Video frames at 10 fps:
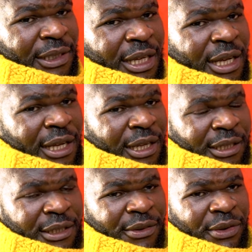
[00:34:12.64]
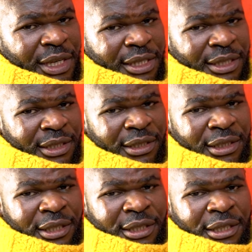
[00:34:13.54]
Uh, great.
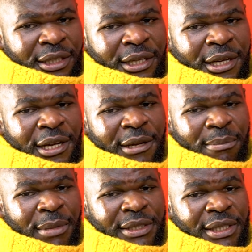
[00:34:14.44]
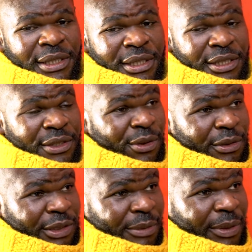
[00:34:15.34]
Uh, my sister just got
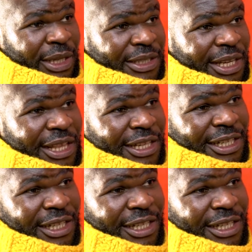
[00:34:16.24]
triplets the other day.